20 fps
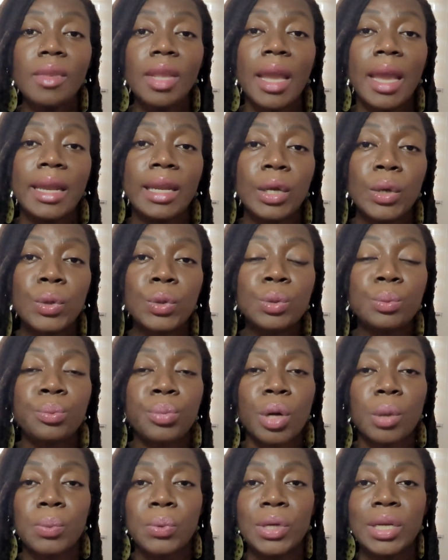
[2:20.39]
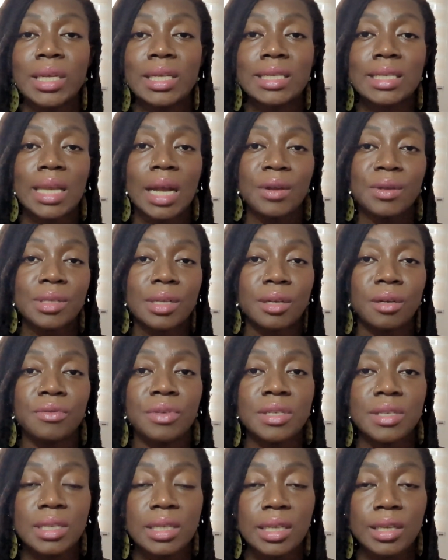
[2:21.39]
and own properties outside of
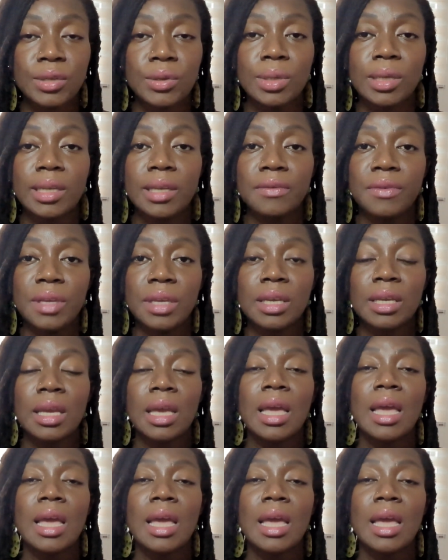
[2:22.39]
the city you're living,